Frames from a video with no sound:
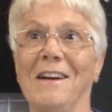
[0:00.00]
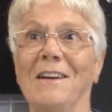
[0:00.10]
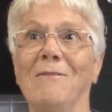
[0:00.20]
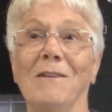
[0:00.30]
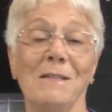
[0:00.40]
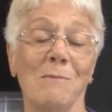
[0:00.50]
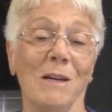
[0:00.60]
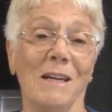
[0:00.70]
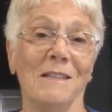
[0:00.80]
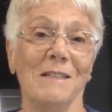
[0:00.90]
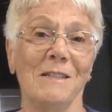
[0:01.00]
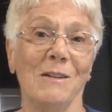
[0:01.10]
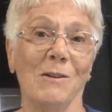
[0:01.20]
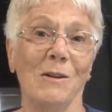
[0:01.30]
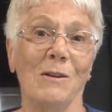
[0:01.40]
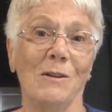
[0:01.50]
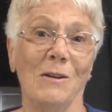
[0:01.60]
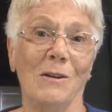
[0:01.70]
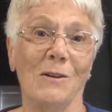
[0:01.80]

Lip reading: I raised my kids until they went to